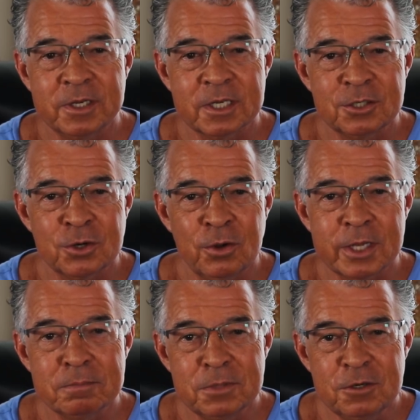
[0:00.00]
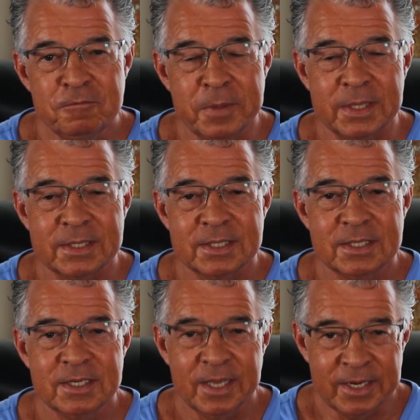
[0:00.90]
in controlling movement
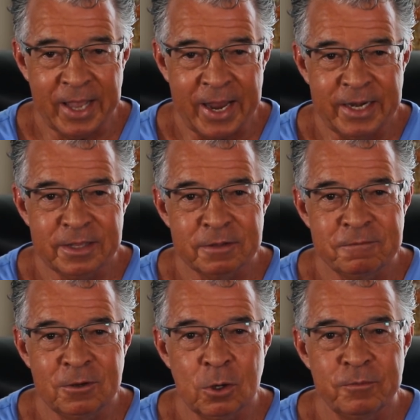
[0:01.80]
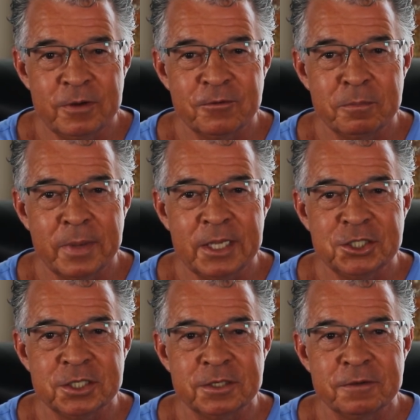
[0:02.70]
and aiding the flow of
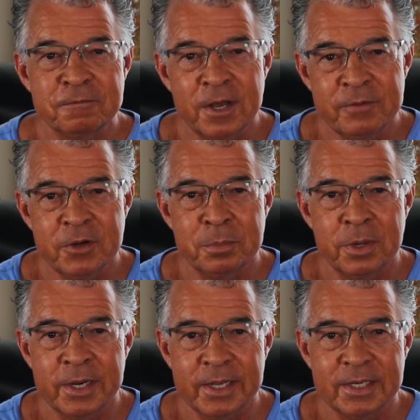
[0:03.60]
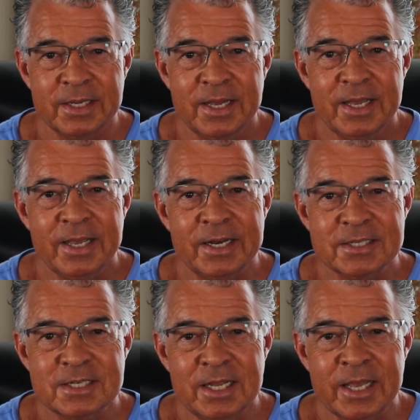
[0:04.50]
information to the front of your brain. It
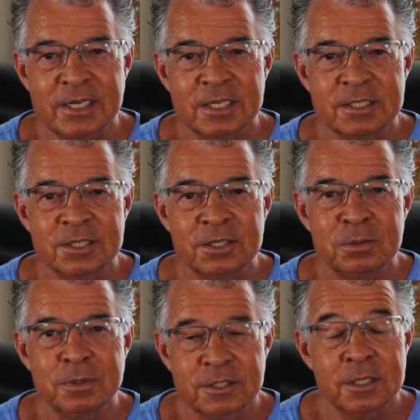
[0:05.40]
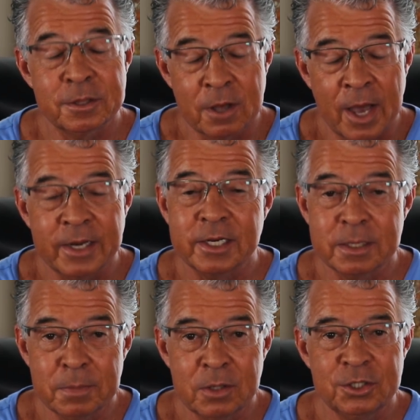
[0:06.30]
is linked to, to thought and
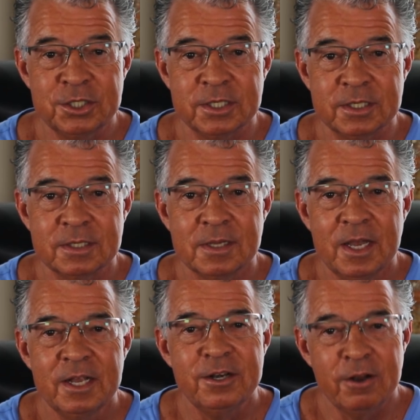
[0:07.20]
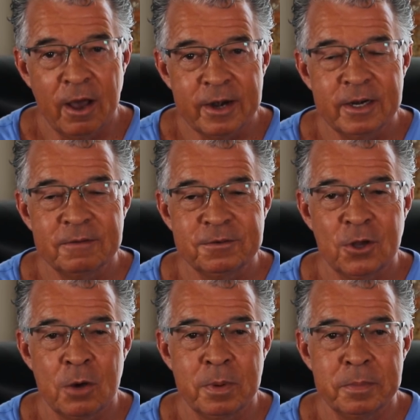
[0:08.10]
emotion. Not enough
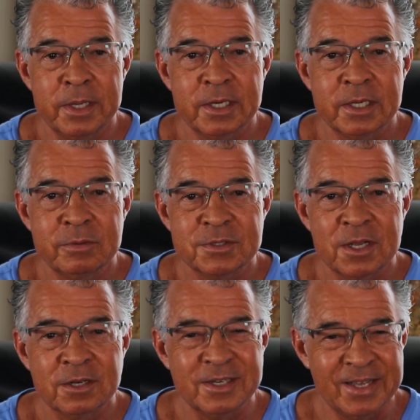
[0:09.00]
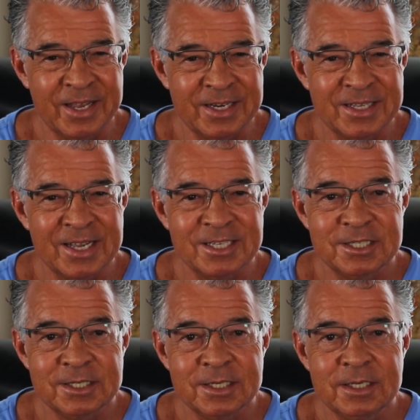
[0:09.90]
dopamine can result in
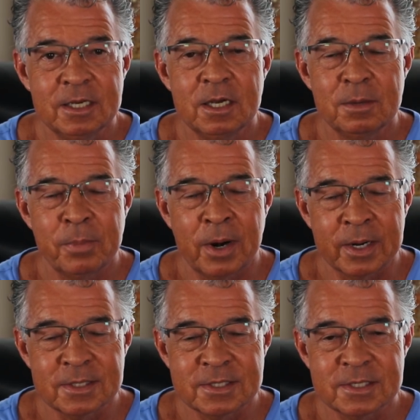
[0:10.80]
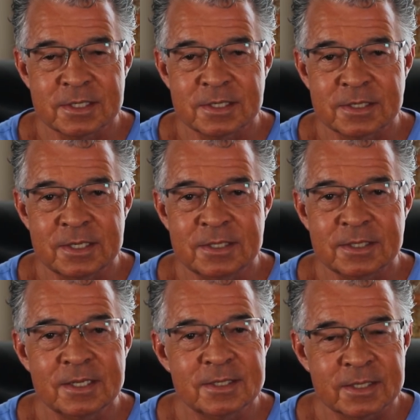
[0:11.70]
ADHD, Parkinson's disease,
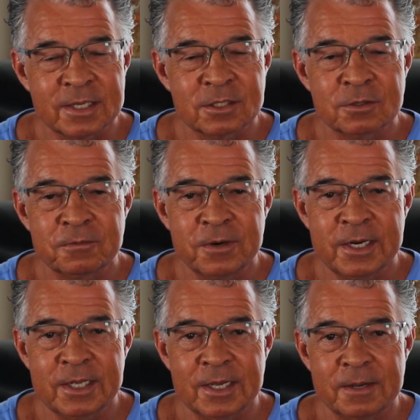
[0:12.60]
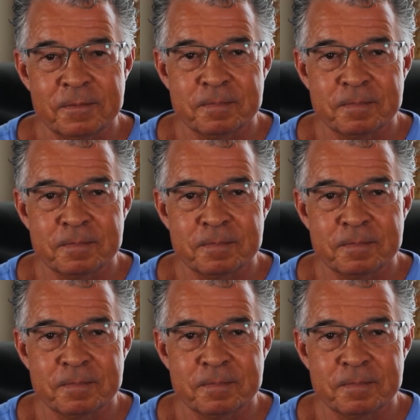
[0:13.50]
and schizophrenia.